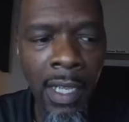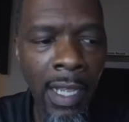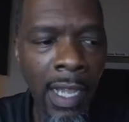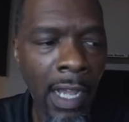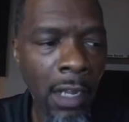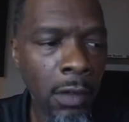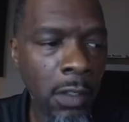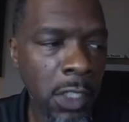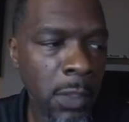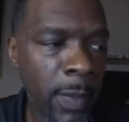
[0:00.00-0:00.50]
I
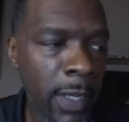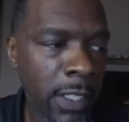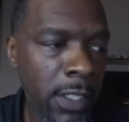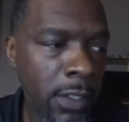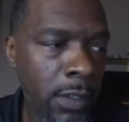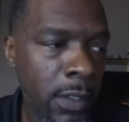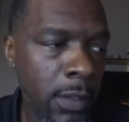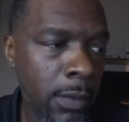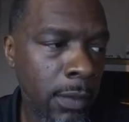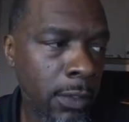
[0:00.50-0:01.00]
don't expect
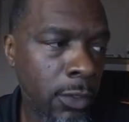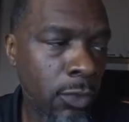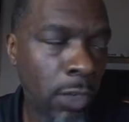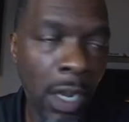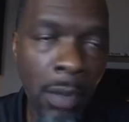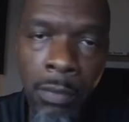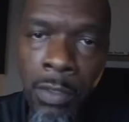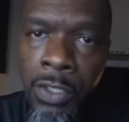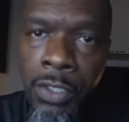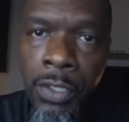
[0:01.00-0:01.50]
you to
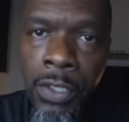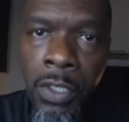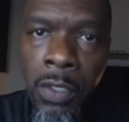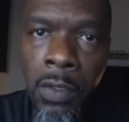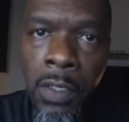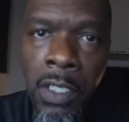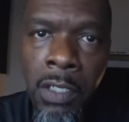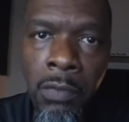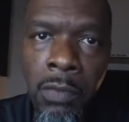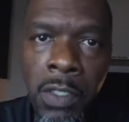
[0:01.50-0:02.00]
drop what you're
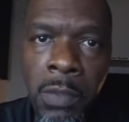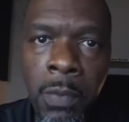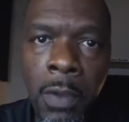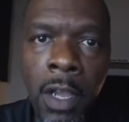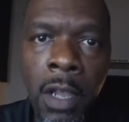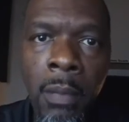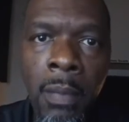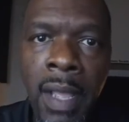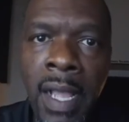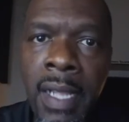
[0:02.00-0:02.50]
doing and
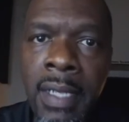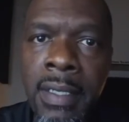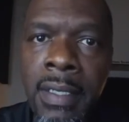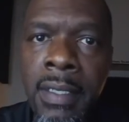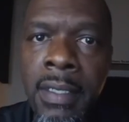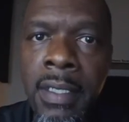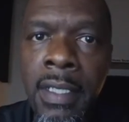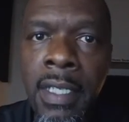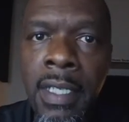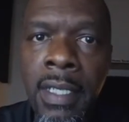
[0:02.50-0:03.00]
respond back
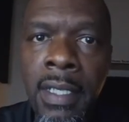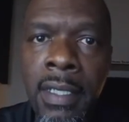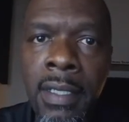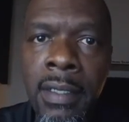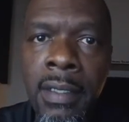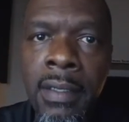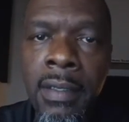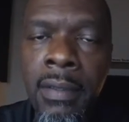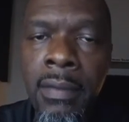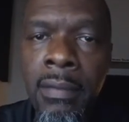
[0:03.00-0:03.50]

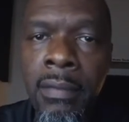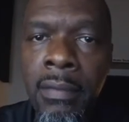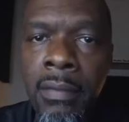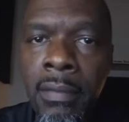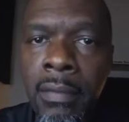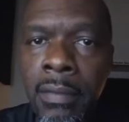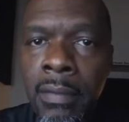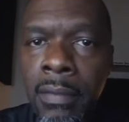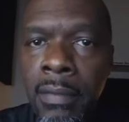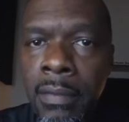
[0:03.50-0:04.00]
in,
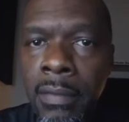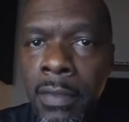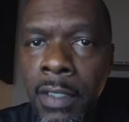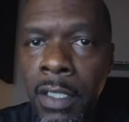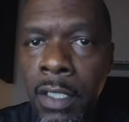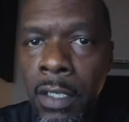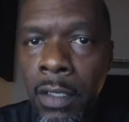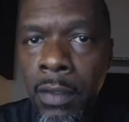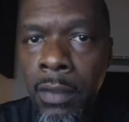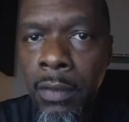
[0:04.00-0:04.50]

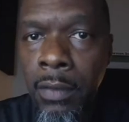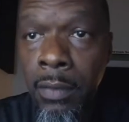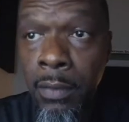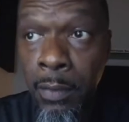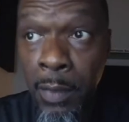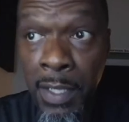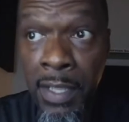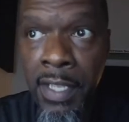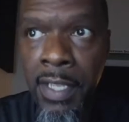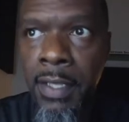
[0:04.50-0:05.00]

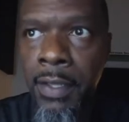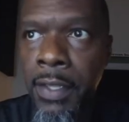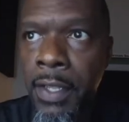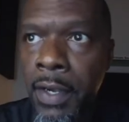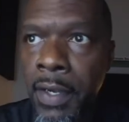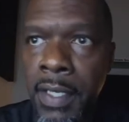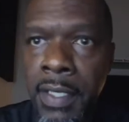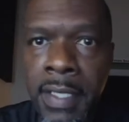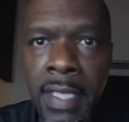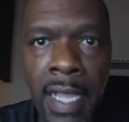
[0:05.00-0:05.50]
within
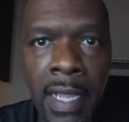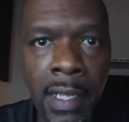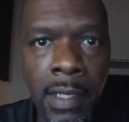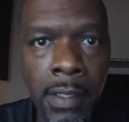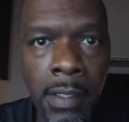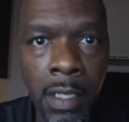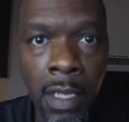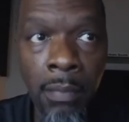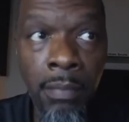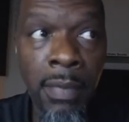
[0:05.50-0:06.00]
30
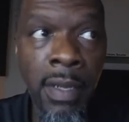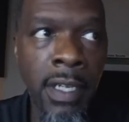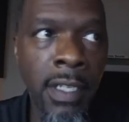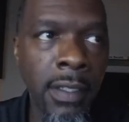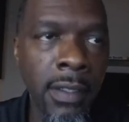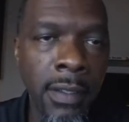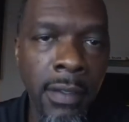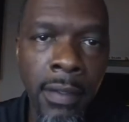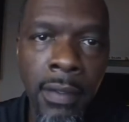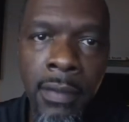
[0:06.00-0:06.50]
seconds, a
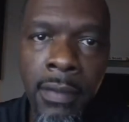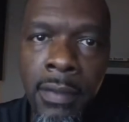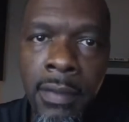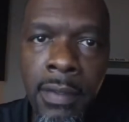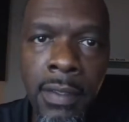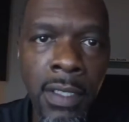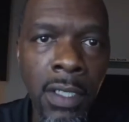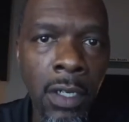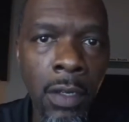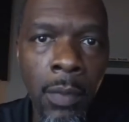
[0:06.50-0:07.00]
minute,
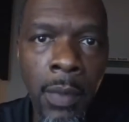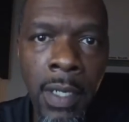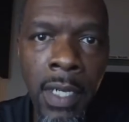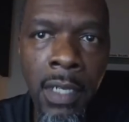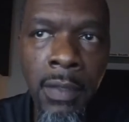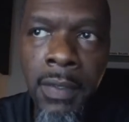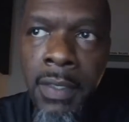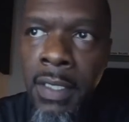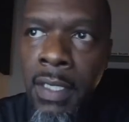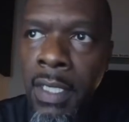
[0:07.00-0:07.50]

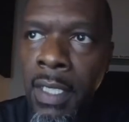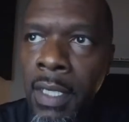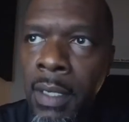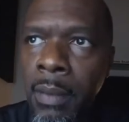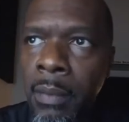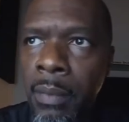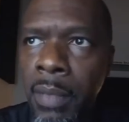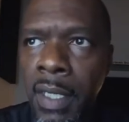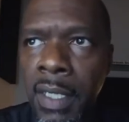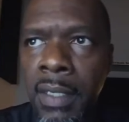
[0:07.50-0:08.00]
whatever.
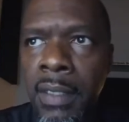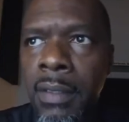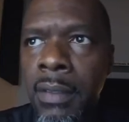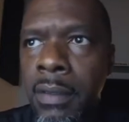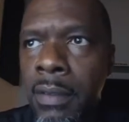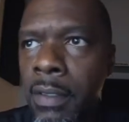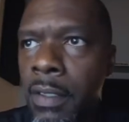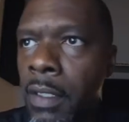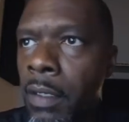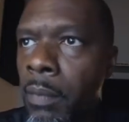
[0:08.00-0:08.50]
But,
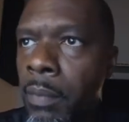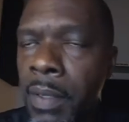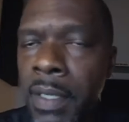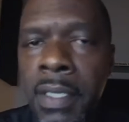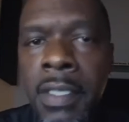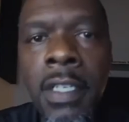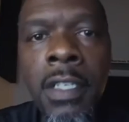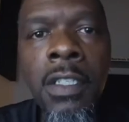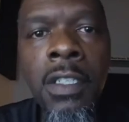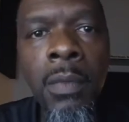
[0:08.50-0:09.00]
be
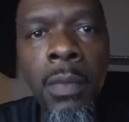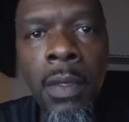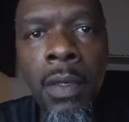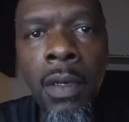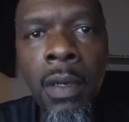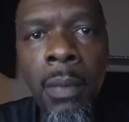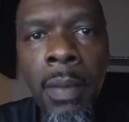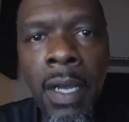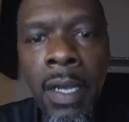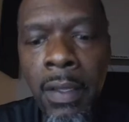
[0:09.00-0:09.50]
sensible
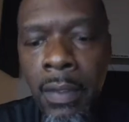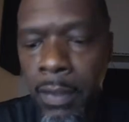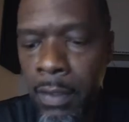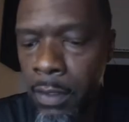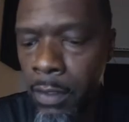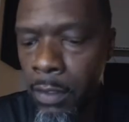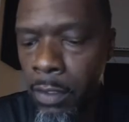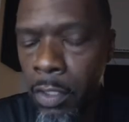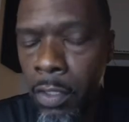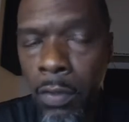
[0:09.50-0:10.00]
about
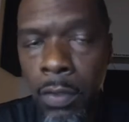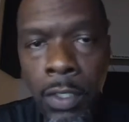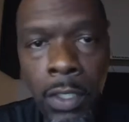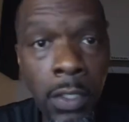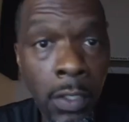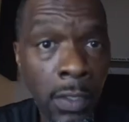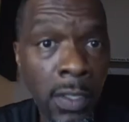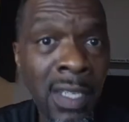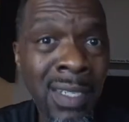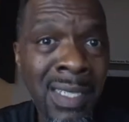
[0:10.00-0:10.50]

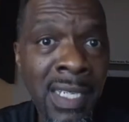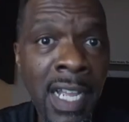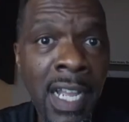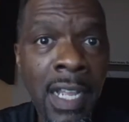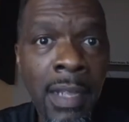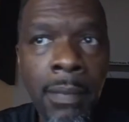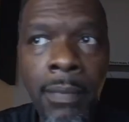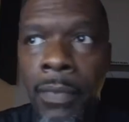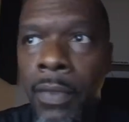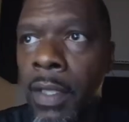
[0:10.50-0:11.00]
the
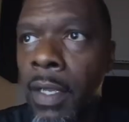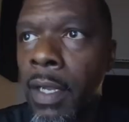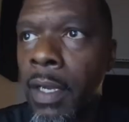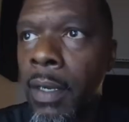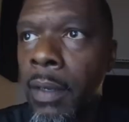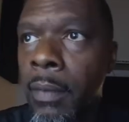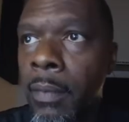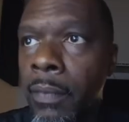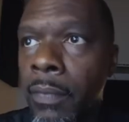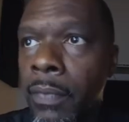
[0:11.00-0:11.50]
time
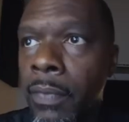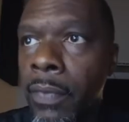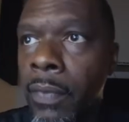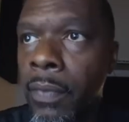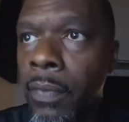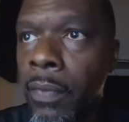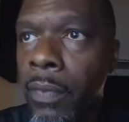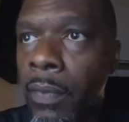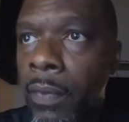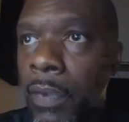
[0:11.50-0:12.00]

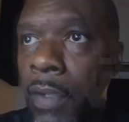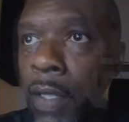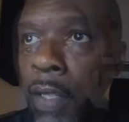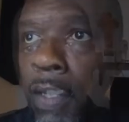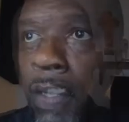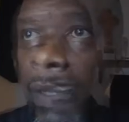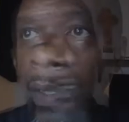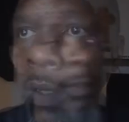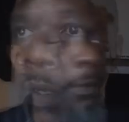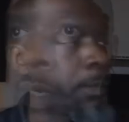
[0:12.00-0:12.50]
very
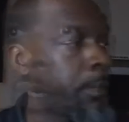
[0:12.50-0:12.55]
quickly.